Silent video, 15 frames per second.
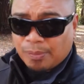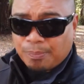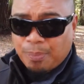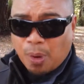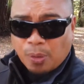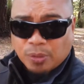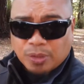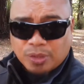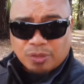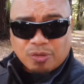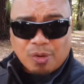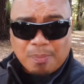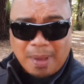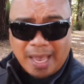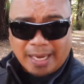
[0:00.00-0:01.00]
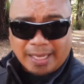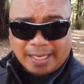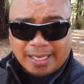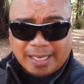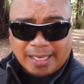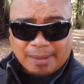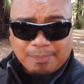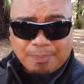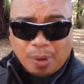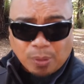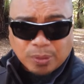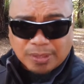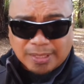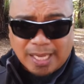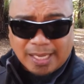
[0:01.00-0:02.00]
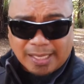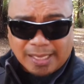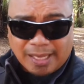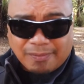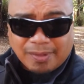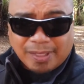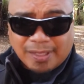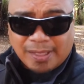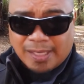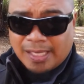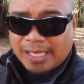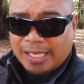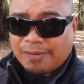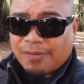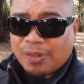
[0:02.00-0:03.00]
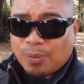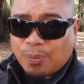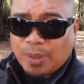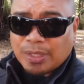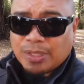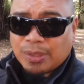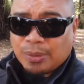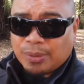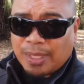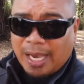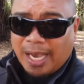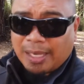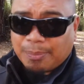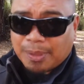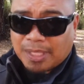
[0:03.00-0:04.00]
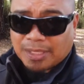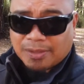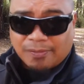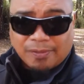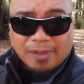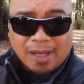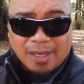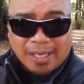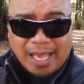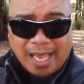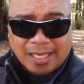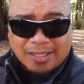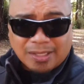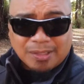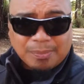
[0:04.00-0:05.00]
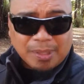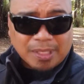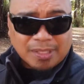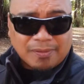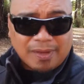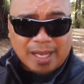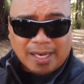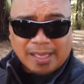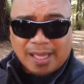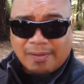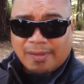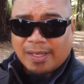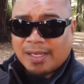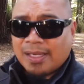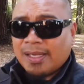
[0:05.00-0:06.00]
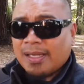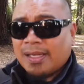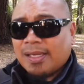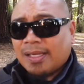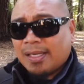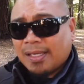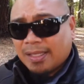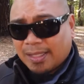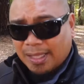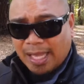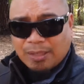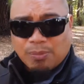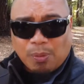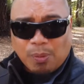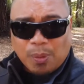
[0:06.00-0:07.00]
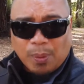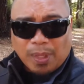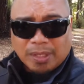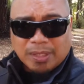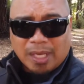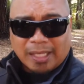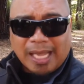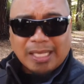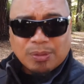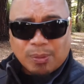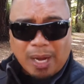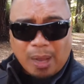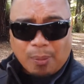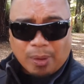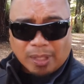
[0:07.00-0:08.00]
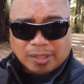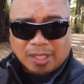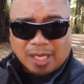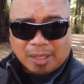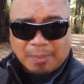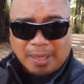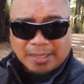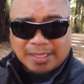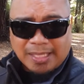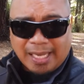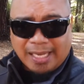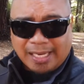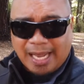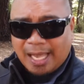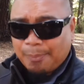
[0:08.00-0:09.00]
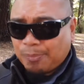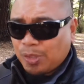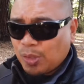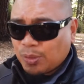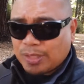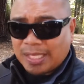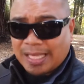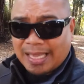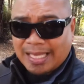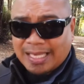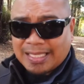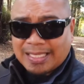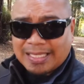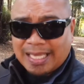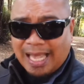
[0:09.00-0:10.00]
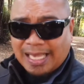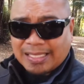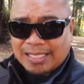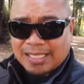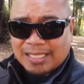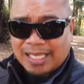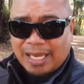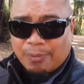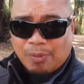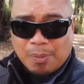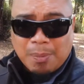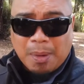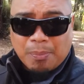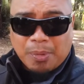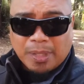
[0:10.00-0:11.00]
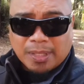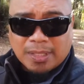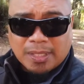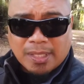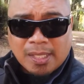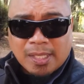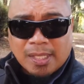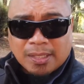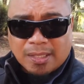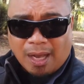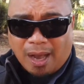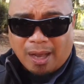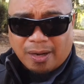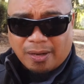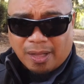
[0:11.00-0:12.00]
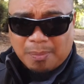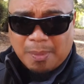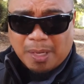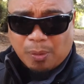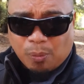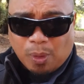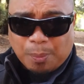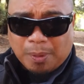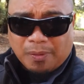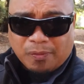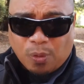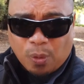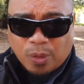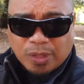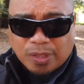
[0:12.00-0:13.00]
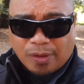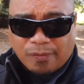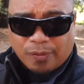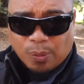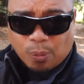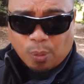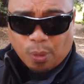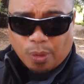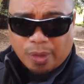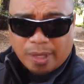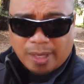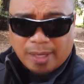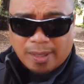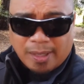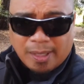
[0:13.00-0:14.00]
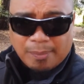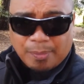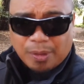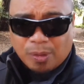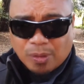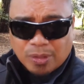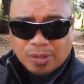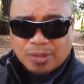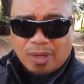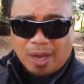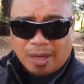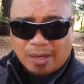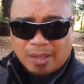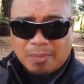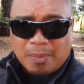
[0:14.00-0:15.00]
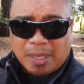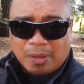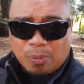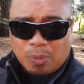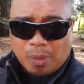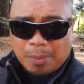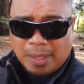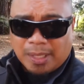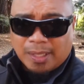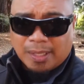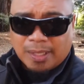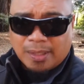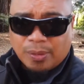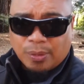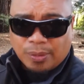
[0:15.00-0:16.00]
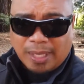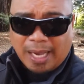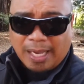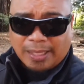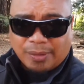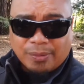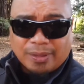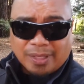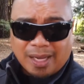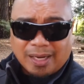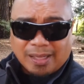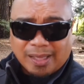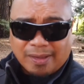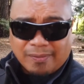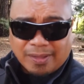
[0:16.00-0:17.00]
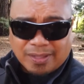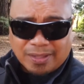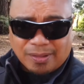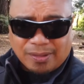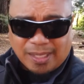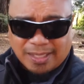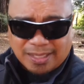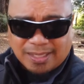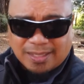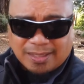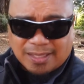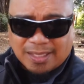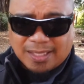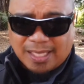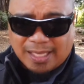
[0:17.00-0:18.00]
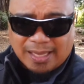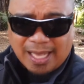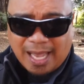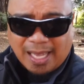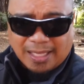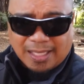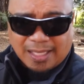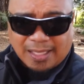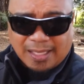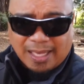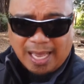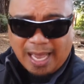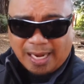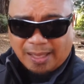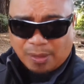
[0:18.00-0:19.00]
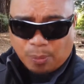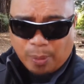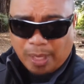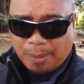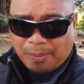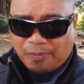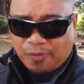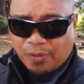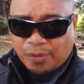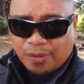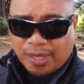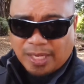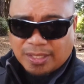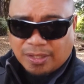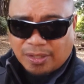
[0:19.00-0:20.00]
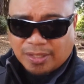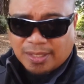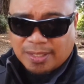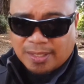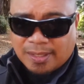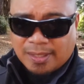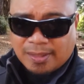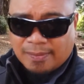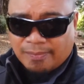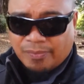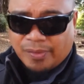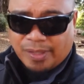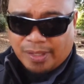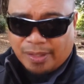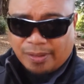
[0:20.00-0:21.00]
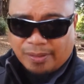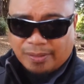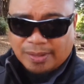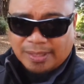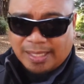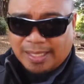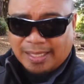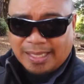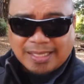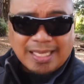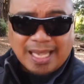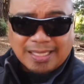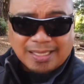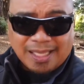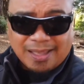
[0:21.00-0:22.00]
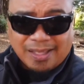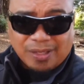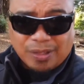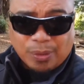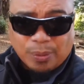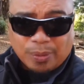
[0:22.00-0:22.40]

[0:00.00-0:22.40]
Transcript: post traumatic, post 9 11, even the ones who died because of lung cancer because of 9 11. That's what we want to talk. That's what I want to talk about today, and I am using this as just a remembrance to honor the men and women, of course, of the war, but also to honor the men and women who died during 9/11. So let's just get that out of the way before you guys start you know, saying this has nothing to do